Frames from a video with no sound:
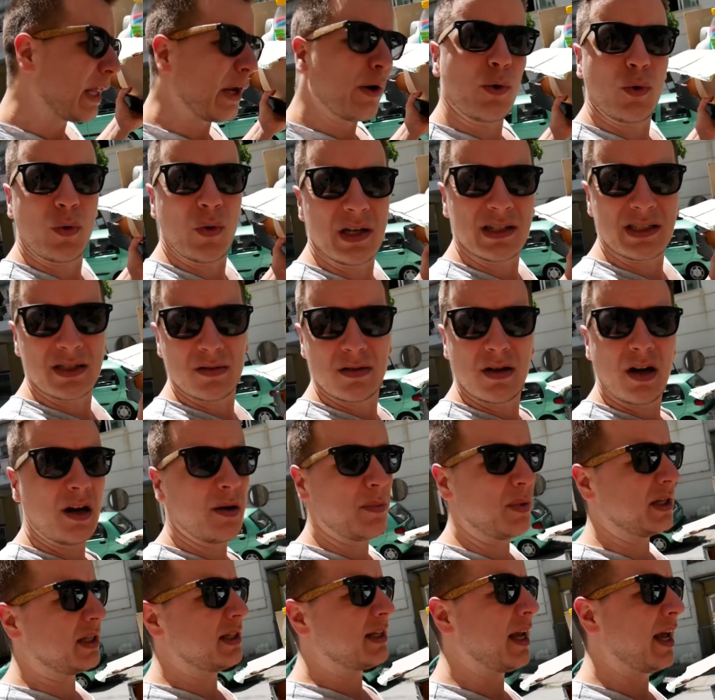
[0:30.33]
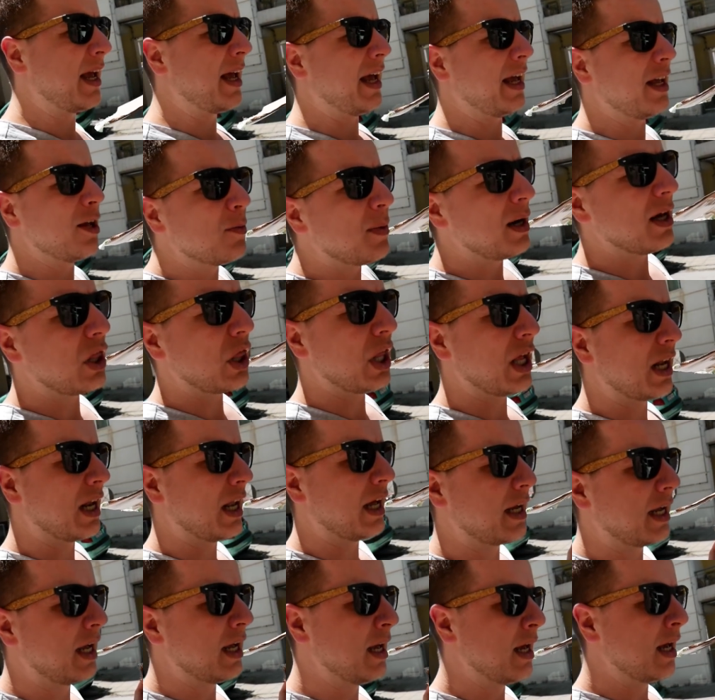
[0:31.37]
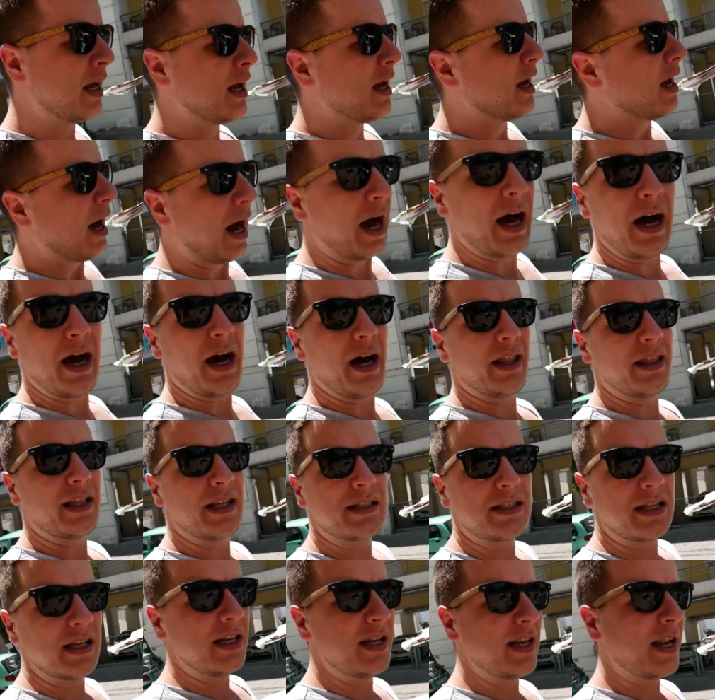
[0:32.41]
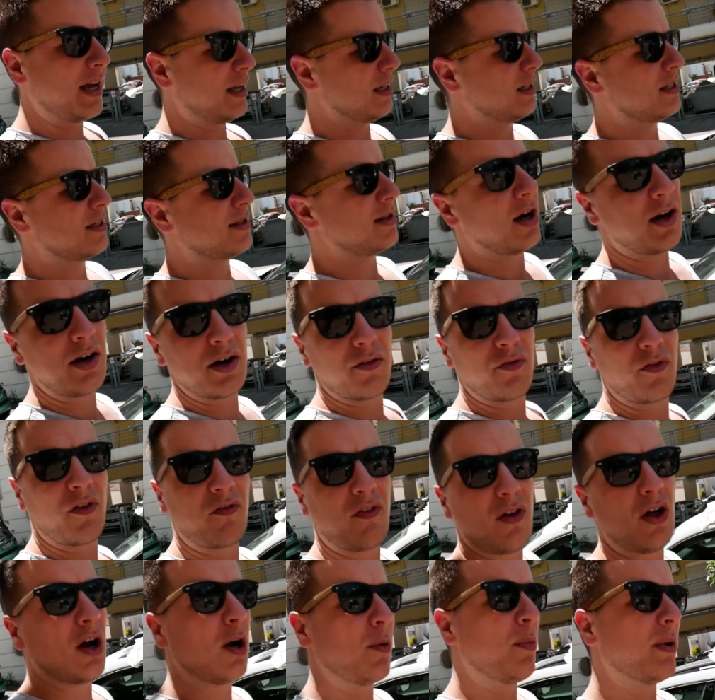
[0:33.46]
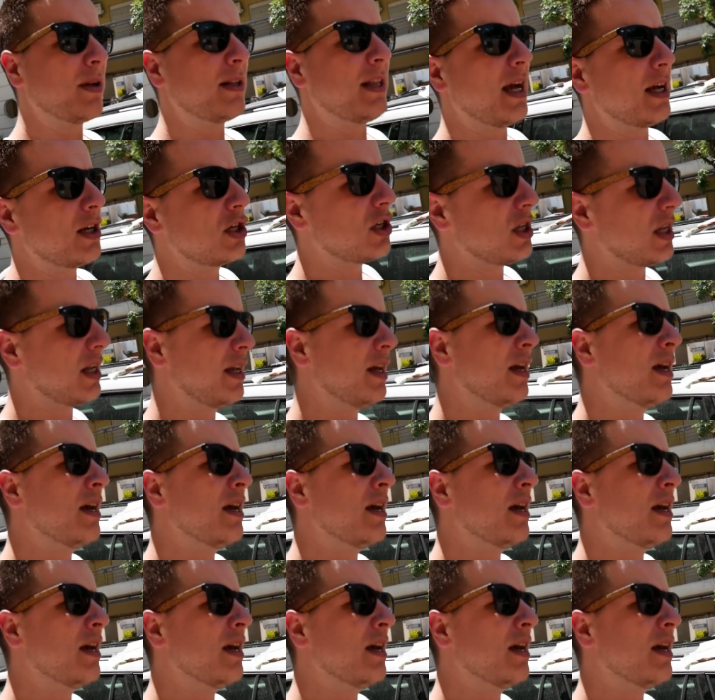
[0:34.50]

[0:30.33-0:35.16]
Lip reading: Throwing away some garbage. And you might think like, ah, that's a nice start of the vlog. But actually,